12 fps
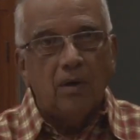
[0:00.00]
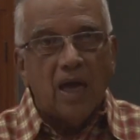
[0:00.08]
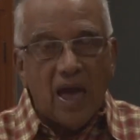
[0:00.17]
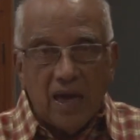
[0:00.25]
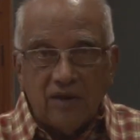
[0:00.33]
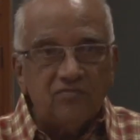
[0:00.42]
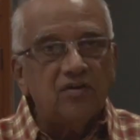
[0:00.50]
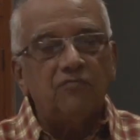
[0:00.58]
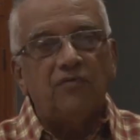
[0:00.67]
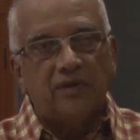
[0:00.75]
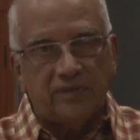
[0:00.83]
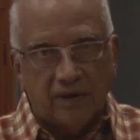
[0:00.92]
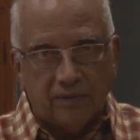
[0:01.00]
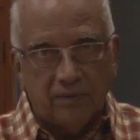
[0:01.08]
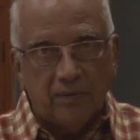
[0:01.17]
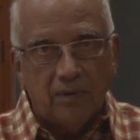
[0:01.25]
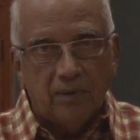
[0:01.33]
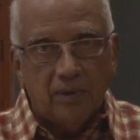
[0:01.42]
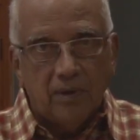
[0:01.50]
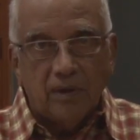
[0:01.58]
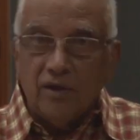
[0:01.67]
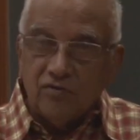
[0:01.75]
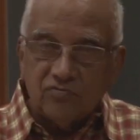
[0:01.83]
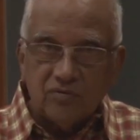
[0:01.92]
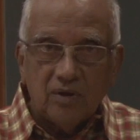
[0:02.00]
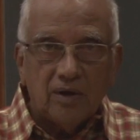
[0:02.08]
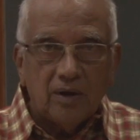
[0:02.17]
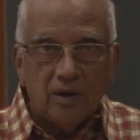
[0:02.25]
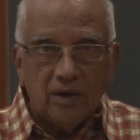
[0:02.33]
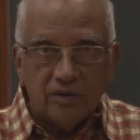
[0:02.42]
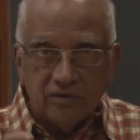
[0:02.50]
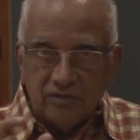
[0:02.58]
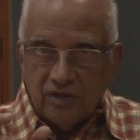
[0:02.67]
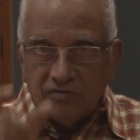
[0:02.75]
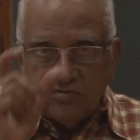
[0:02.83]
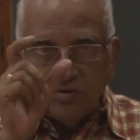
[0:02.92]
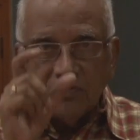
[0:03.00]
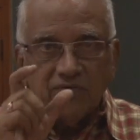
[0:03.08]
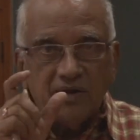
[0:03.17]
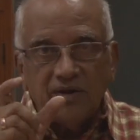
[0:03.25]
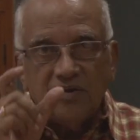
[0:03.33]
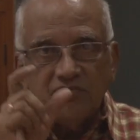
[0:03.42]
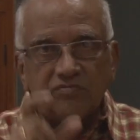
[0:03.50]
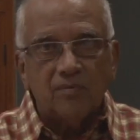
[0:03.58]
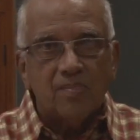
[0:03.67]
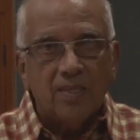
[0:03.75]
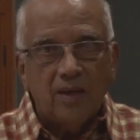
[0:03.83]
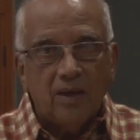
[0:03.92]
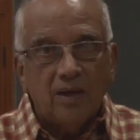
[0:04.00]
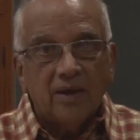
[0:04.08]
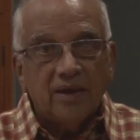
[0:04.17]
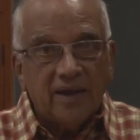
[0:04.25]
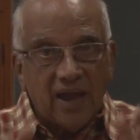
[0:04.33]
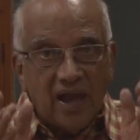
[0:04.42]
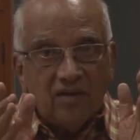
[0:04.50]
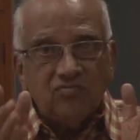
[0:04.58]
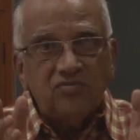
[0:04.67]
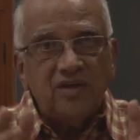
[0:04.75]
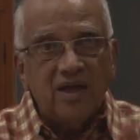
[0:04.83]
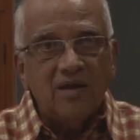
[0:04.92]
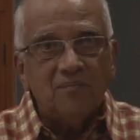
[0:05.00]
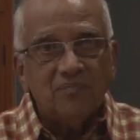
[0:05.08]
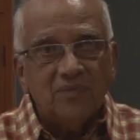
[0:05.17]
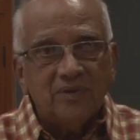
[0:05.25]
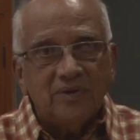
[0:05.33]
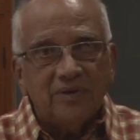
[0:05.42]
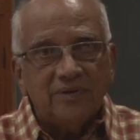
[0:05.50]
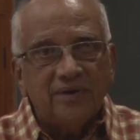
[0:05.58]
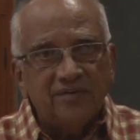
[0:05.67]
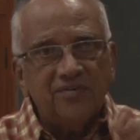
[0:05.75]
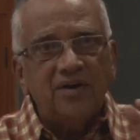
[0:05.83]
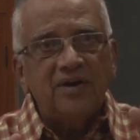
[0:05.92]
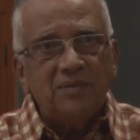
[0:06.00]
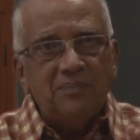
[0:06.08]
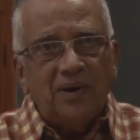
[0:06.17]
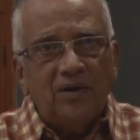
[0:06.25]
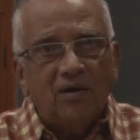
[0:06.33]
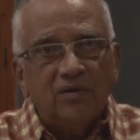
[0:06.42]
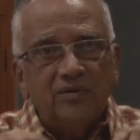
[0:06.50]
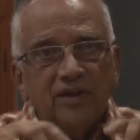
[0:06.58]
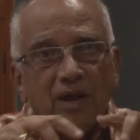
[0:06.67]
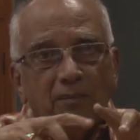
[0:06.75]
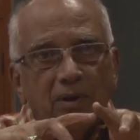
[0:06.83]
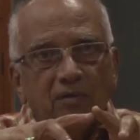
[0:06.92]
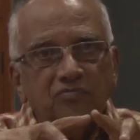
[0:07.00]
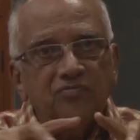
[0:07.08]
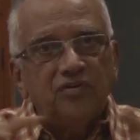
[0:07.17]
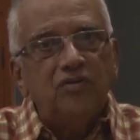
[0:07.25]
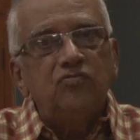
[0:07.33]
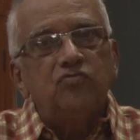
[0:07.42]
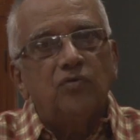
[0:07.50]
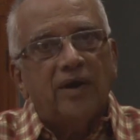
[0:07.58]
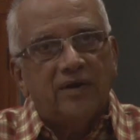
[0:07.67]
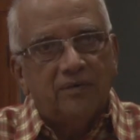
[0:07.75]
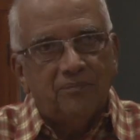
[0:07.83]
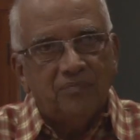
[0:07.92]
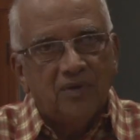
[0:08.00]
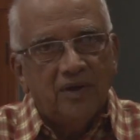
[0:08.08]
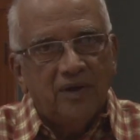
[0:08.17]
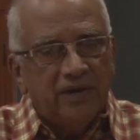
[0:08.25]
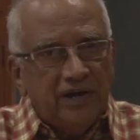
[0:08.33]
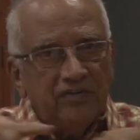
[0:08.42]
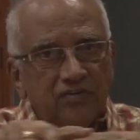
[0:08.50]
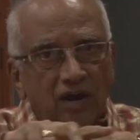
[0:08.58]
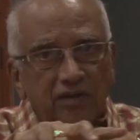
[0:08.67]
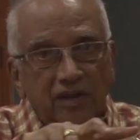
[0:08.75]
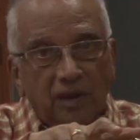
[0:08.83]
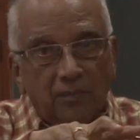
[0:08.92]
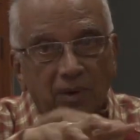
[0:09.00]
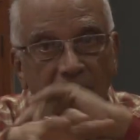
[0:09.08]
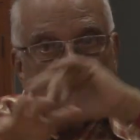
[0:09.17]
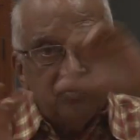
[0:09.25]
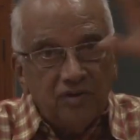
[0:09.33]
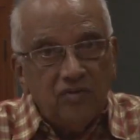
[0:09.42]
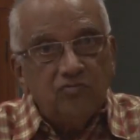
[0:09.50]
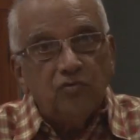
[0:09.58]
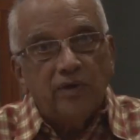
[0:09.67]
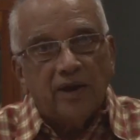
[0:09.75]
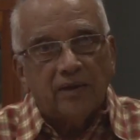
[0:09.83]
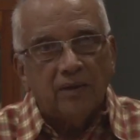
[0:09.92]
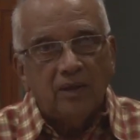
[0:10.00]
answer for that. His decision is casting doesn't depend on the number of scenes you get. It is not the number of scenes you get.